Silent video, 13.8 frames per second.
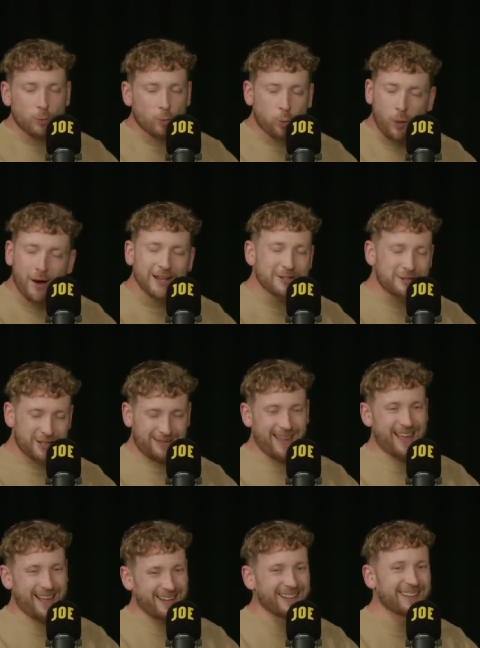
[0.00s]
why does she
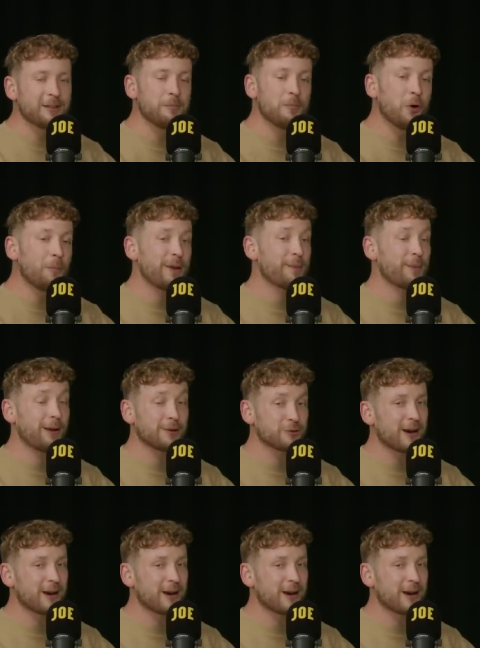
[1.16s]
think that more people are